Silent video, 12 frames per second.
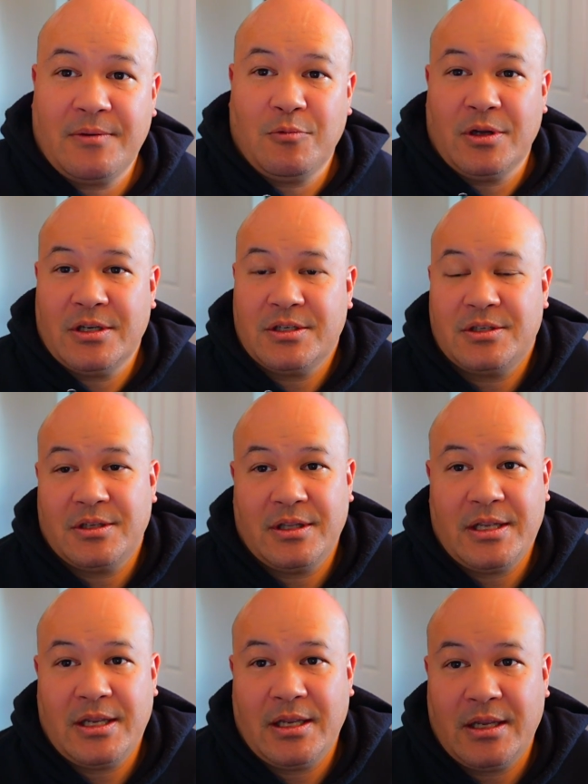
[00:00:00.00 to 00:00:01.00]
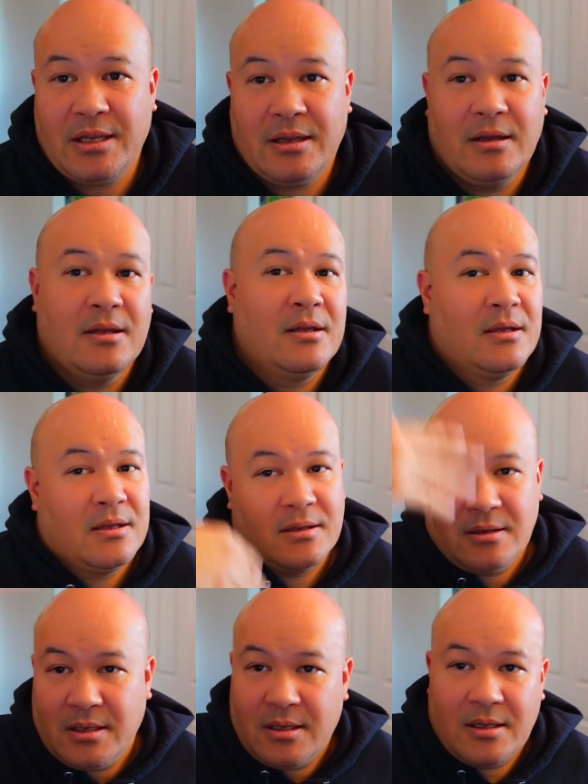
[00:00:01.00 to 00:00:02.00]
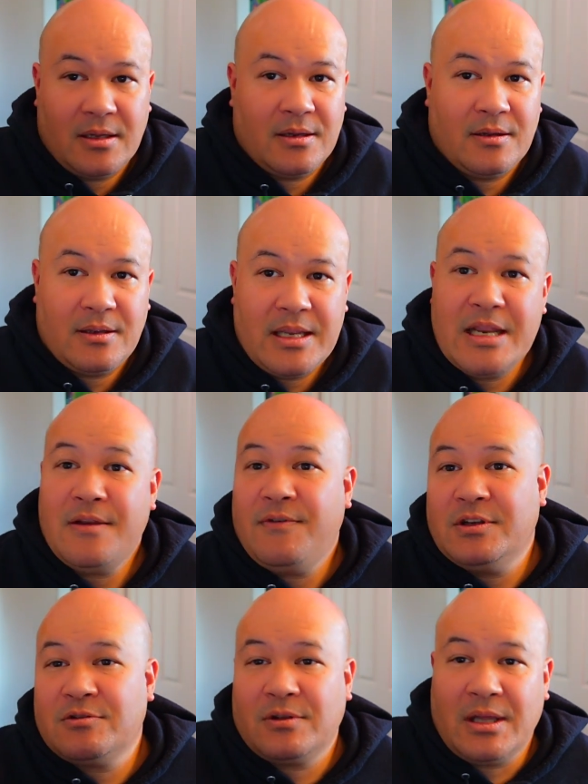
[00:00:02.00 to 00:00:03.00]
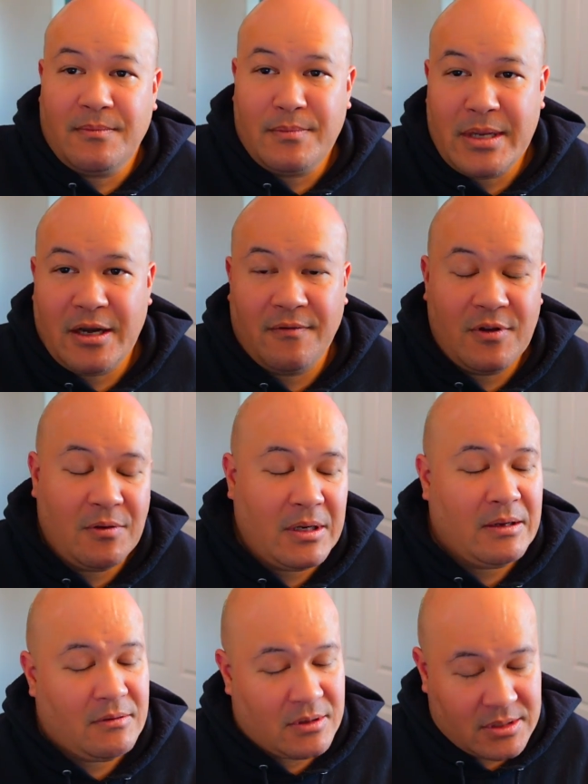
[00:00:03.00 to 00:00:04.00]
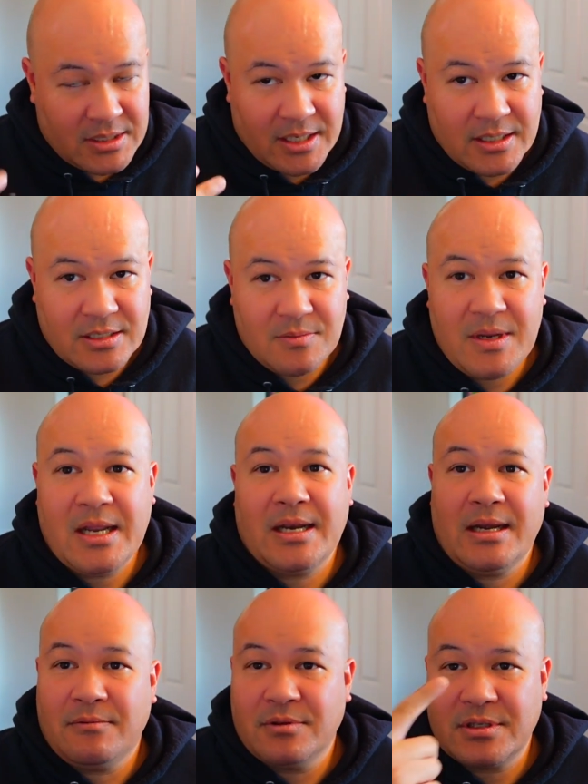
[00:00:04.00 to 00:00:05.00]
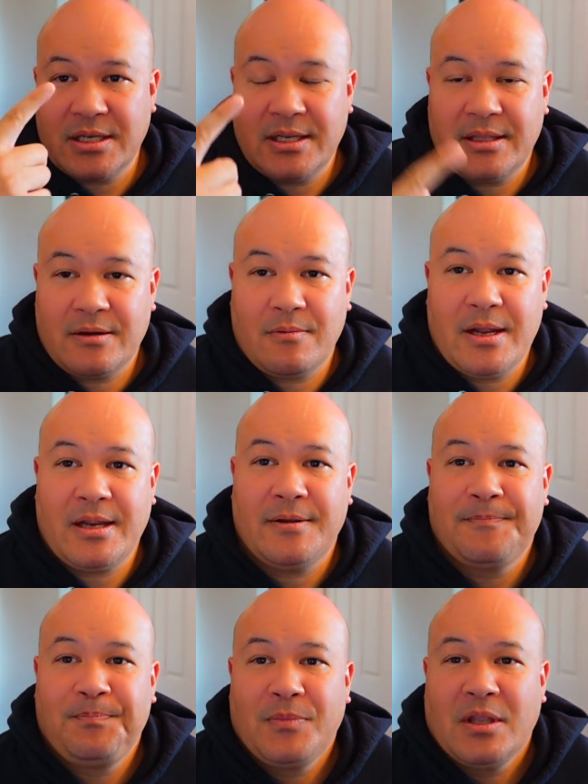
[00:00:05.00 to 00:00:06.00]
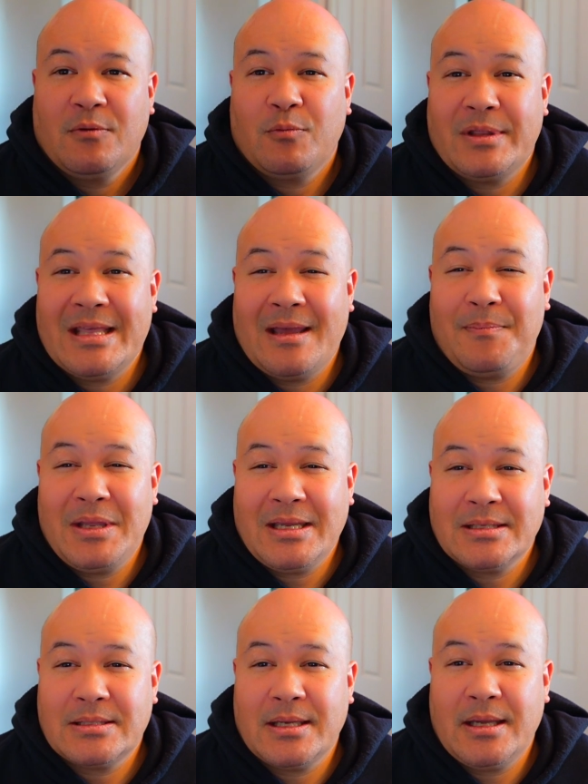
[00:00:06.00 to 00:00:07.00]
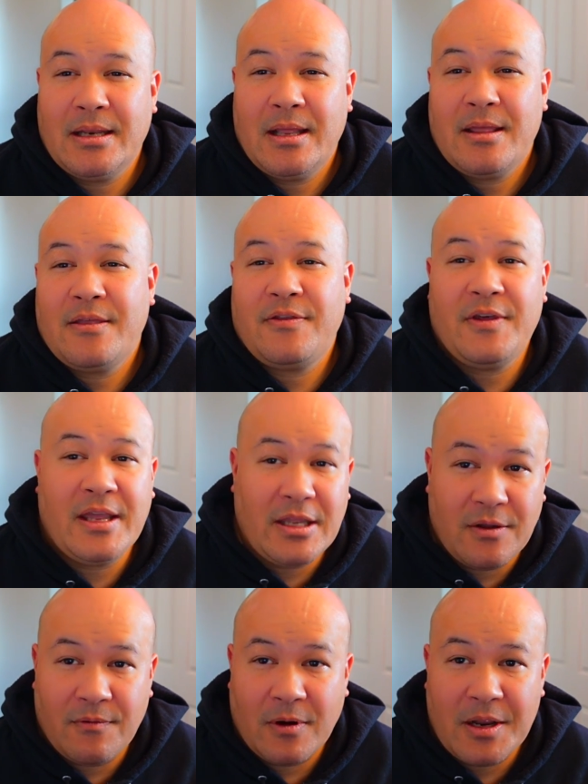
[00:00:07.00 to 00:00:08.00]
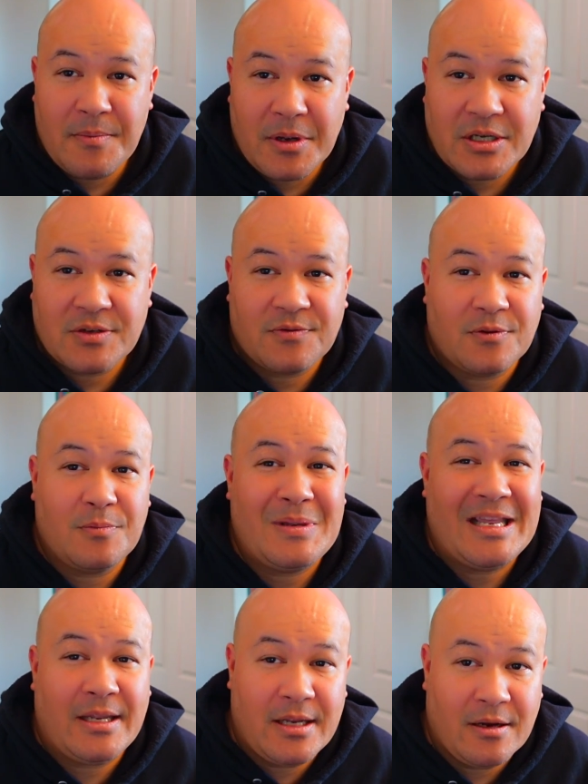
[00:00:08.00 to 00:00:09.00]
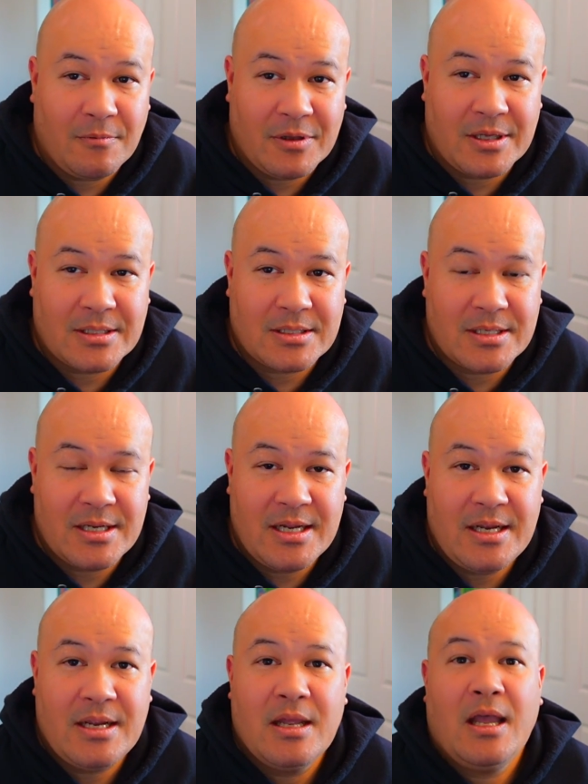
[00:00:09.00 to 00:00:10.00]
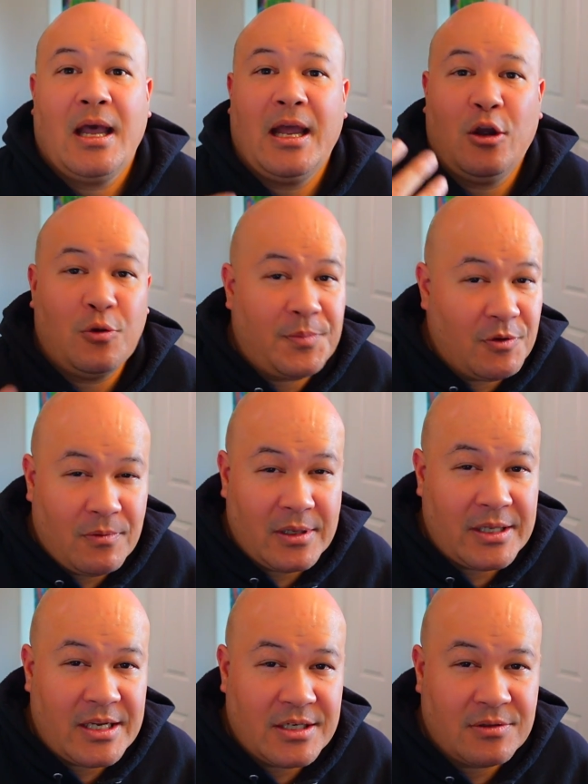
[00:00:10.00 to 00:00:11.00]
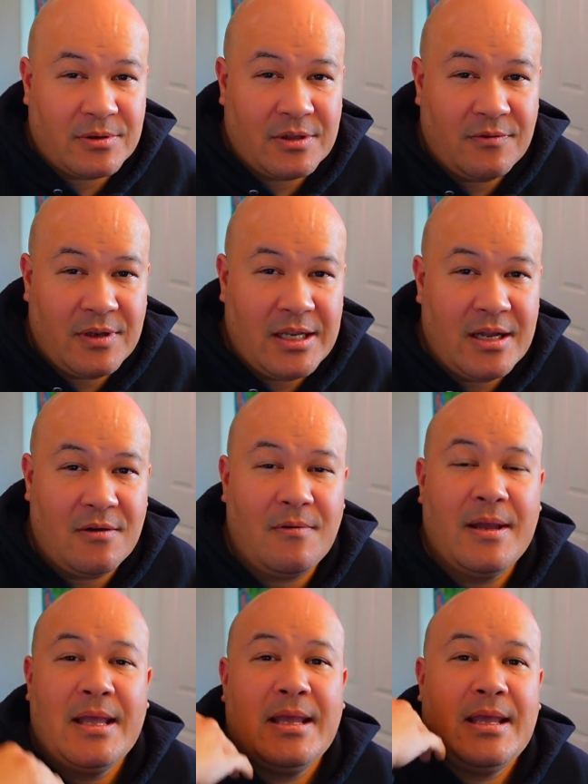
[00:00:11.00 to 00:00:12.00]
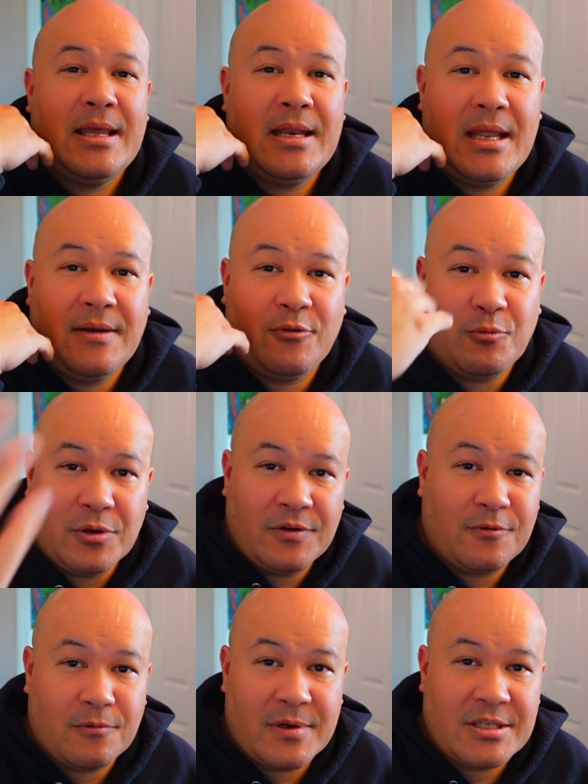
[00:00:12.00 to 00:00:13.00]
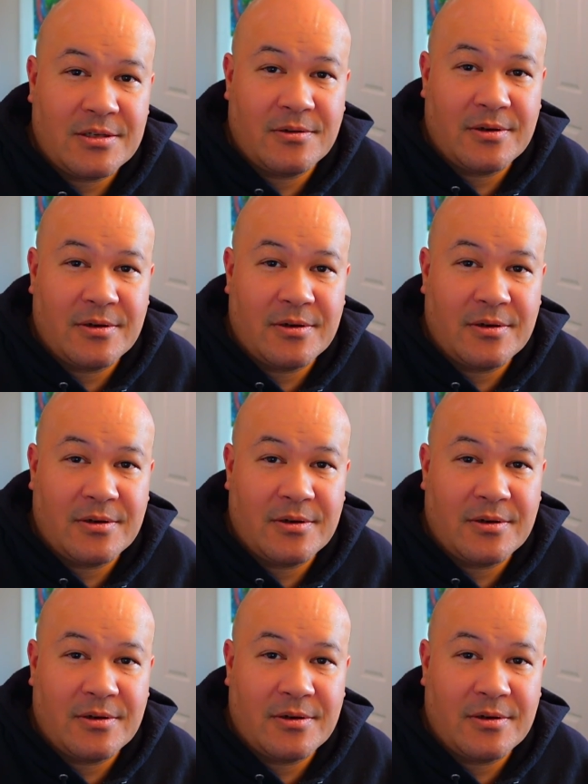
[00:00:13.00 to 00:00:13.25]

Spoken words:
one to the individual I'm interviewing, send it to me and I will send it their way. With that being said, thank you very much for being here with us today. I hope you really enjoyed the video and have a wonderful rest of your